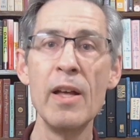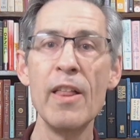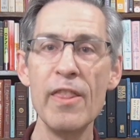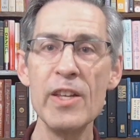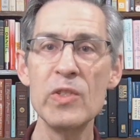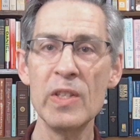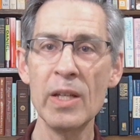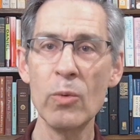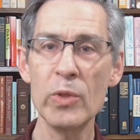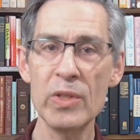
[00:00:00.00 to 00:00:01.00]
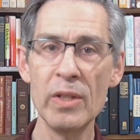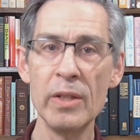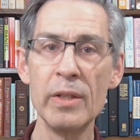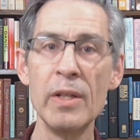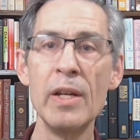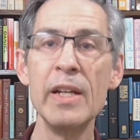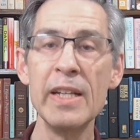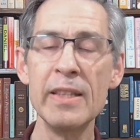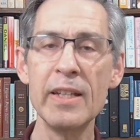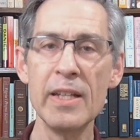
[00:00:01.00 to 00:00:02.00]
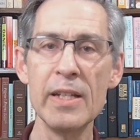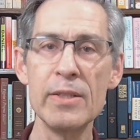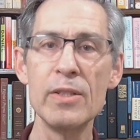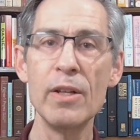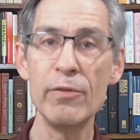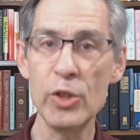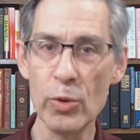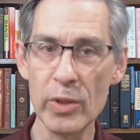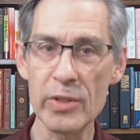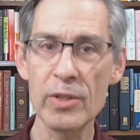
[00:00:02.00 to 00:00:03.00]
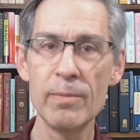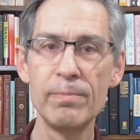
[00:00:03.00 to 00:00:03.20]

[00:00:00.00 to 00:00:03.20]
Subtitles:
This thing was done in the case of Judas.